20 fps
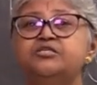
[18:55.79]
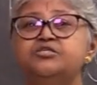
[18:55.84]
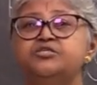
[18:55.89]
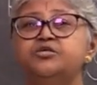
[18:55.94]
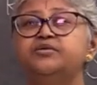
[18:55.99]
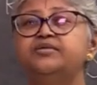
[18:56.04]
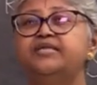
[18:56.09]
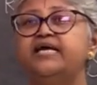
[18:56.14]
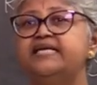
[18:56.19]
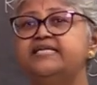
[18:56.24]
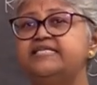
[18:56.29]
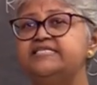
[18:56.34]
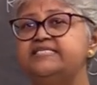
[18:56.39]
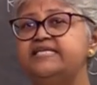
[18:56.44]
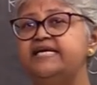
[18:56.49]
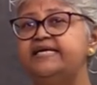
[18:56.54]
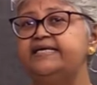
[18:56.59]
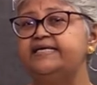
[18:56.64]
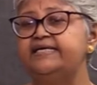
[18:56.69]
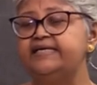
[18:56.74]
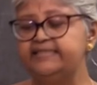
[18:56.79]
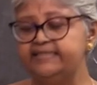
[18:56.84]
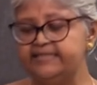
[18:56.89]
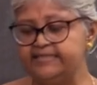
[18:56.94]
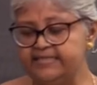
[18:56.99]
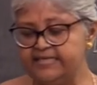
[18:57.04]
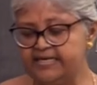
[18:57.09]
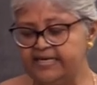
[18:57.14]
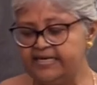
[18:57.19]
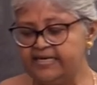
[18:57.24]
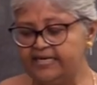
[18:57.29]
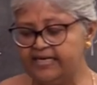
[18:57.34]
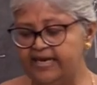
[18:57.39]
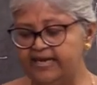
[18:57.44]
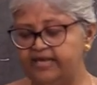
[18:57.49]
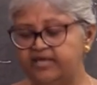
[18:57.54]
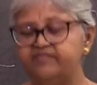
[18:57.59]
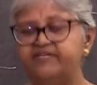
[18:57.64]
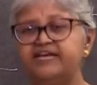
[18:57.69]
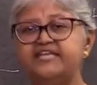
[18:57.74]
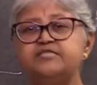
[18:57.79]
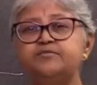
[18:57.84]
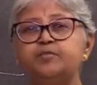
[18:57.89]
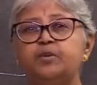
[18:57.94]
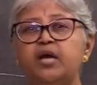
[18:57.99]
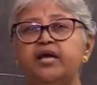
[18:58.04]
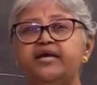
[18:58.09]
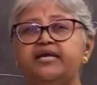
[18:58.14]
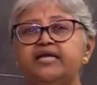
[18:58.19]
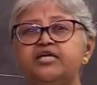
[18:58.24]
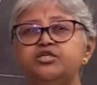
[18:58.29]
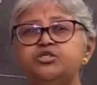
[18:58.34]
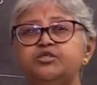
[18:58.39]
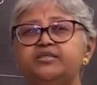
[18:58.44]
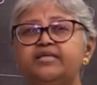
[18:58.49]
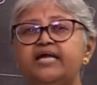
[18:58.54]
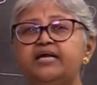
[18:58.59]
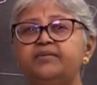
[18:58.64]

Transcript: So that is yet another kind of exploitation